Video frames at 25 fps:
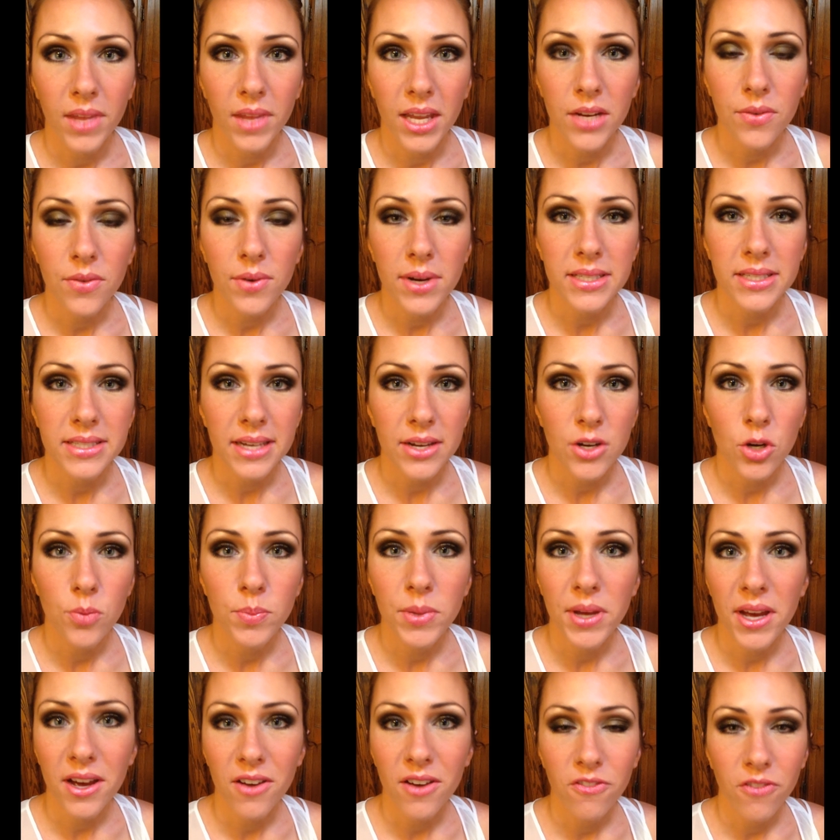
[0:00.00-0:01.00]
Anyways, I
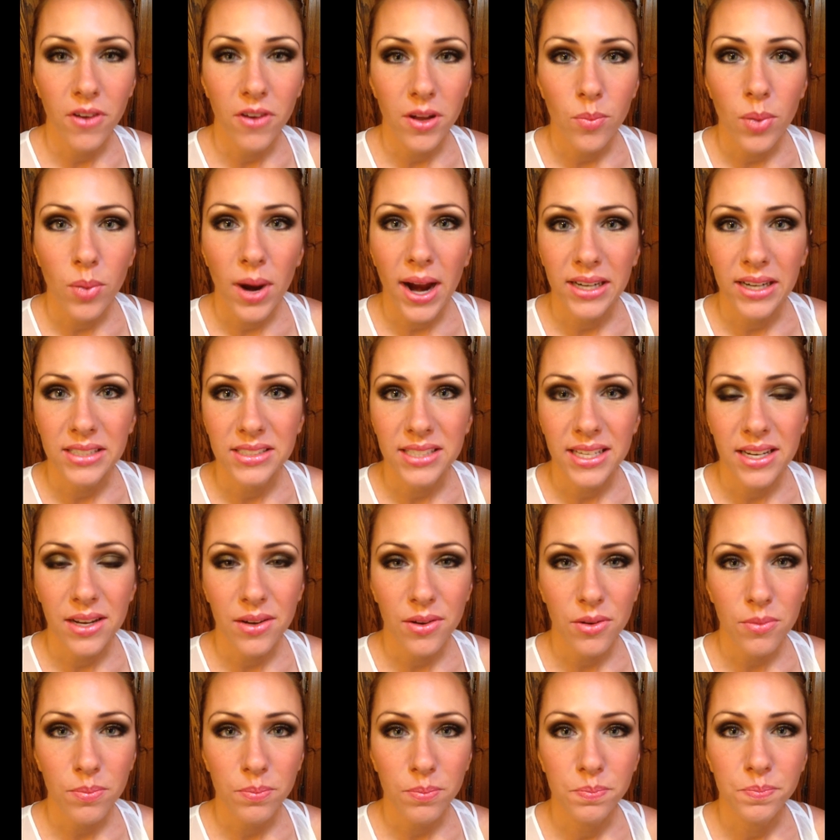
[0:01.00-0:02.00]
hope you have fun practicing at
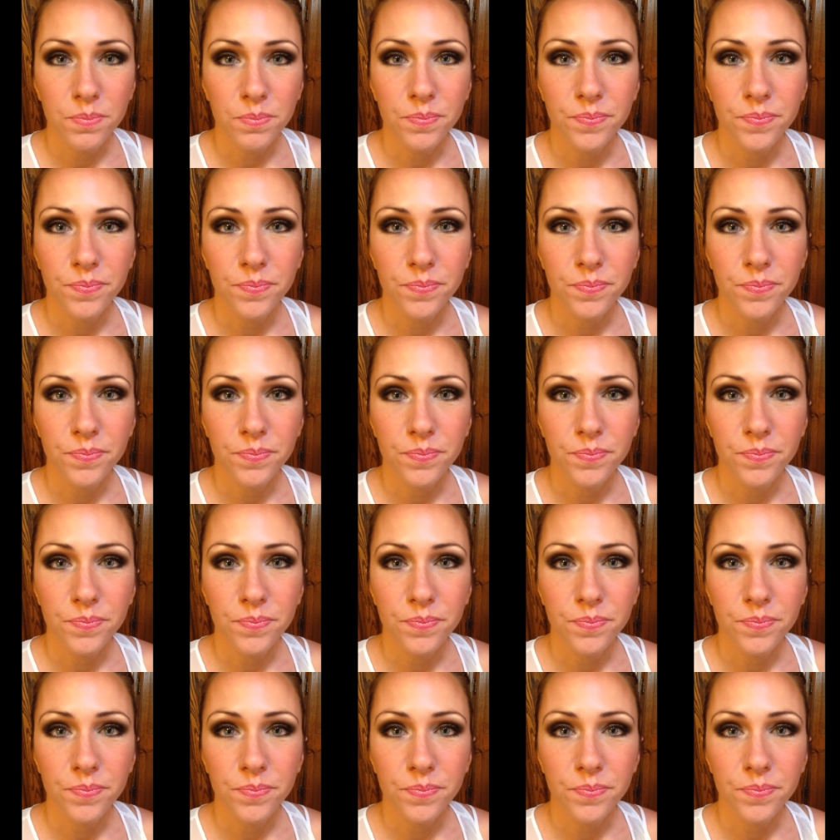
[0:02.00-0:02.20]
home.